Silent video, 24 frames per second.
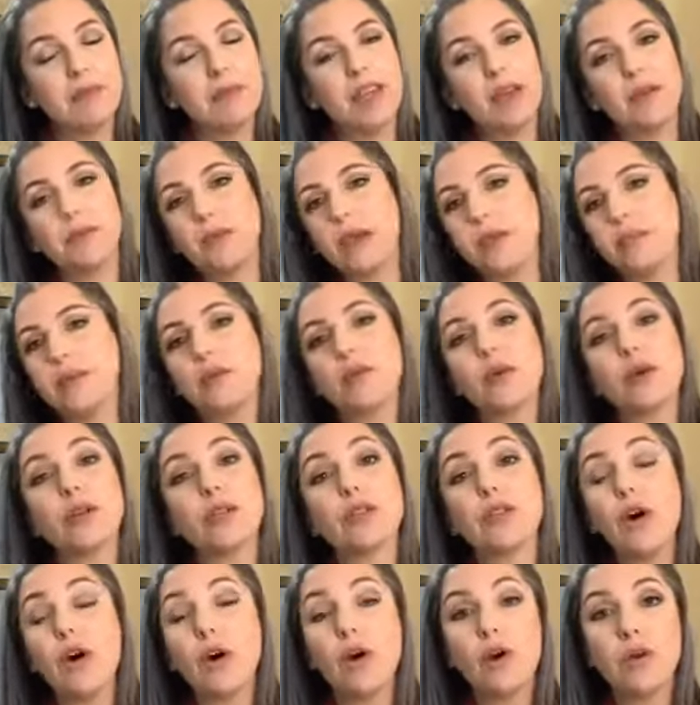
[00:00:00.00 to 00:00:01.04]
they maybe were
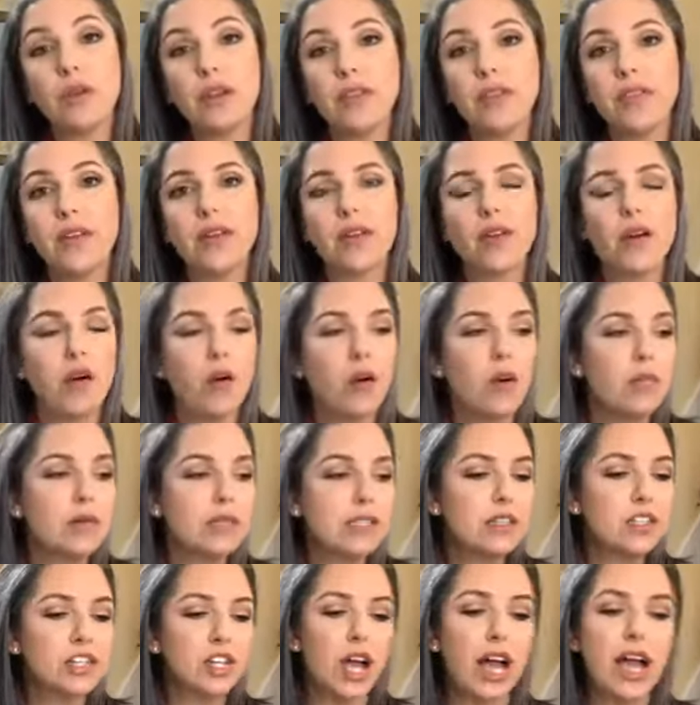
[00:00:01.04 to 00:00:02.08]
alone in their home as a
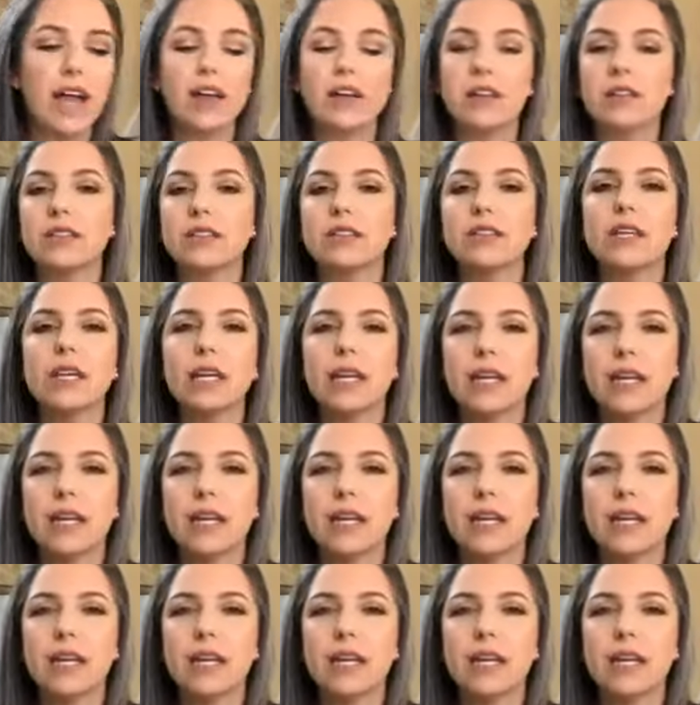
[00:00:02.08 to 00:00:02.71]
child and